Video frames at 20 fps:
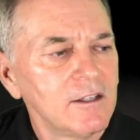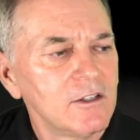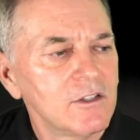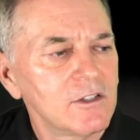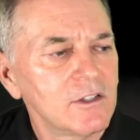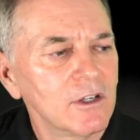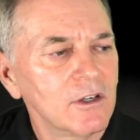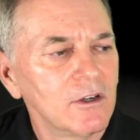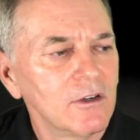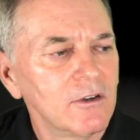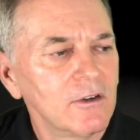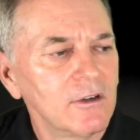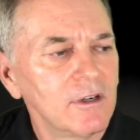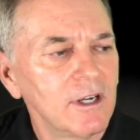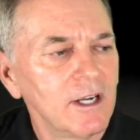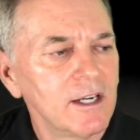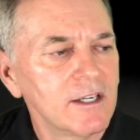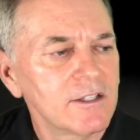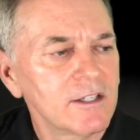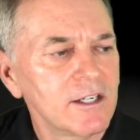So
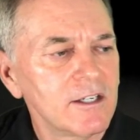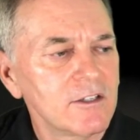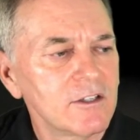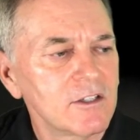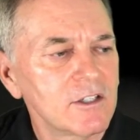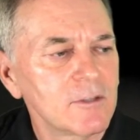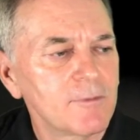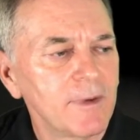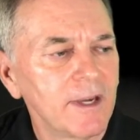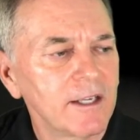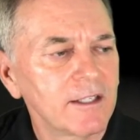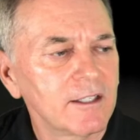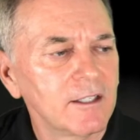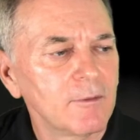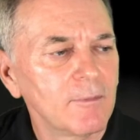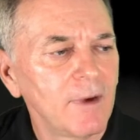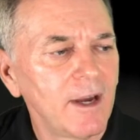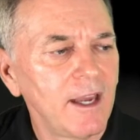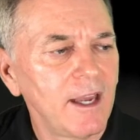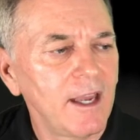as I suspected,
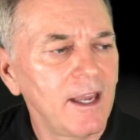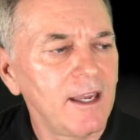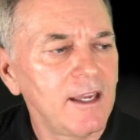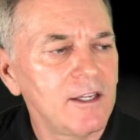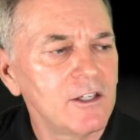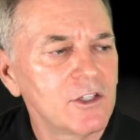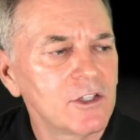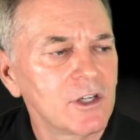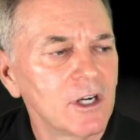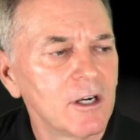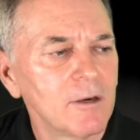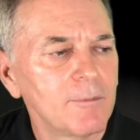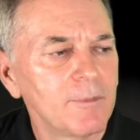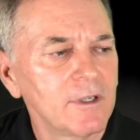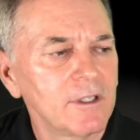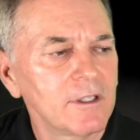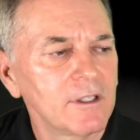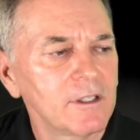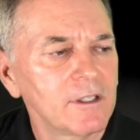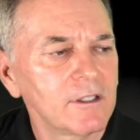my A
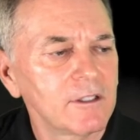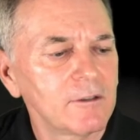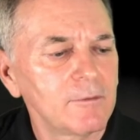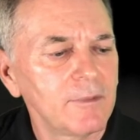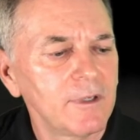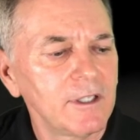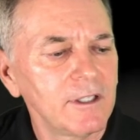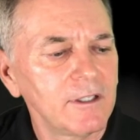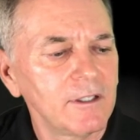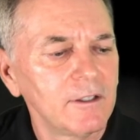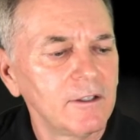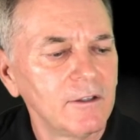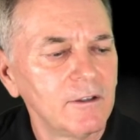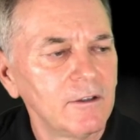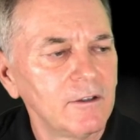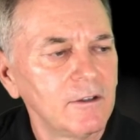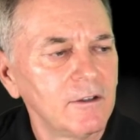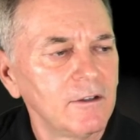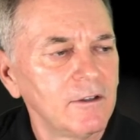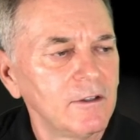sharpened a little bit.
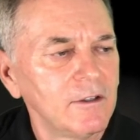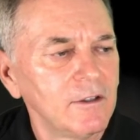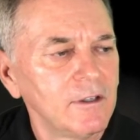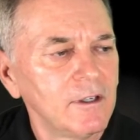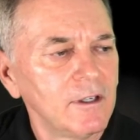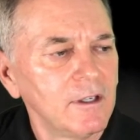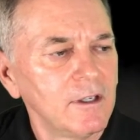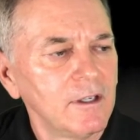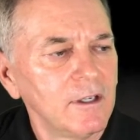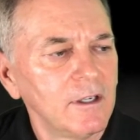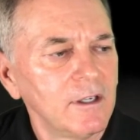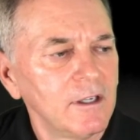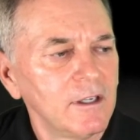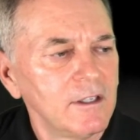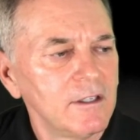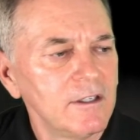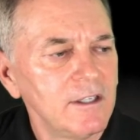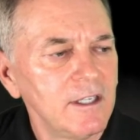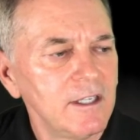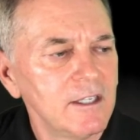
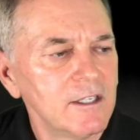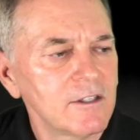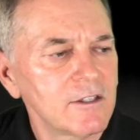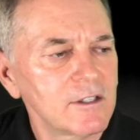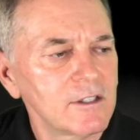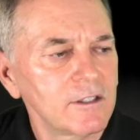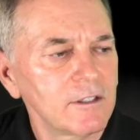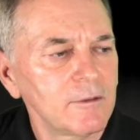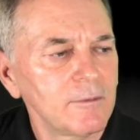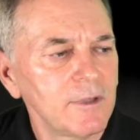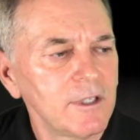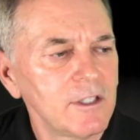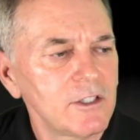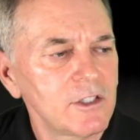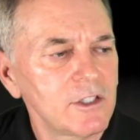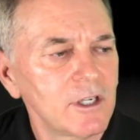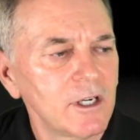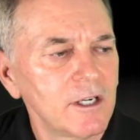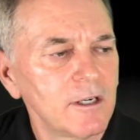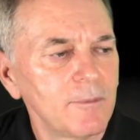D is a little bit
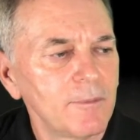sharp.